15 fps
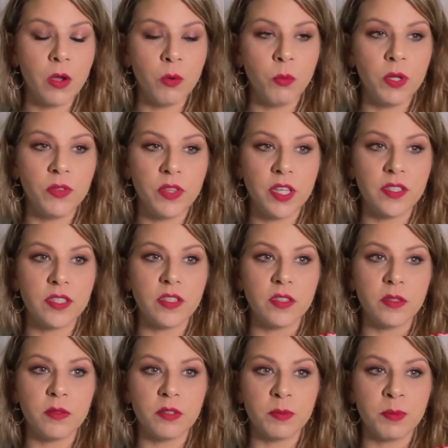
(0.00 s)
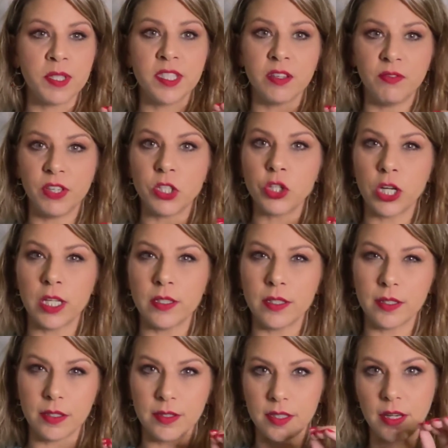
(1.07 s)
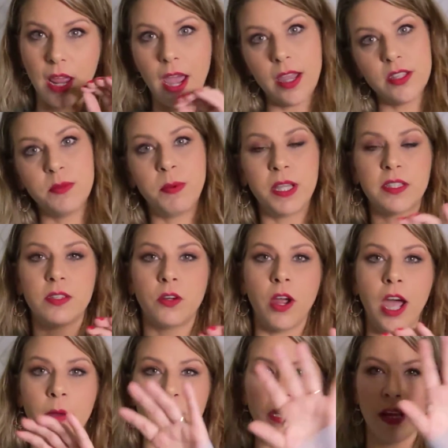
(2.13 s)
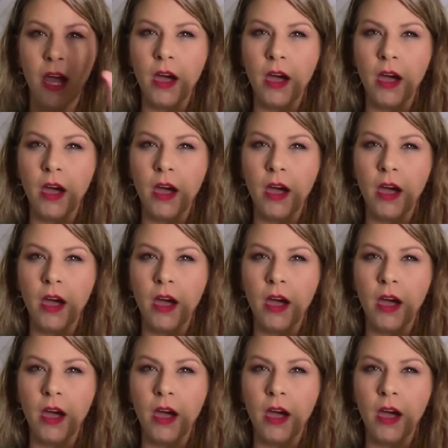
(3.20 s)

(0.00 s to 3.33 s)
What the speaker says: with these specific transits and aspects that are happening,